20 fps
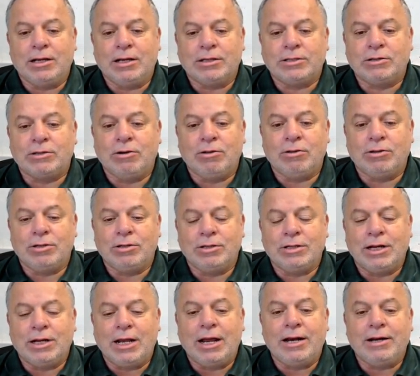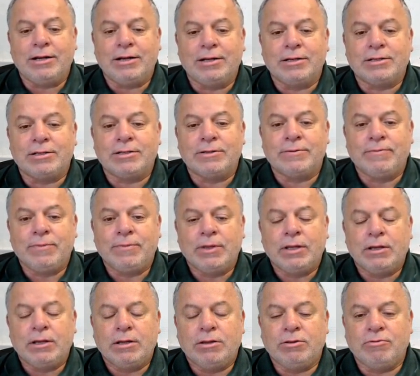Scotland areas,
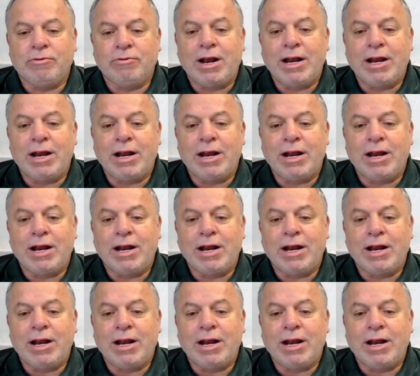the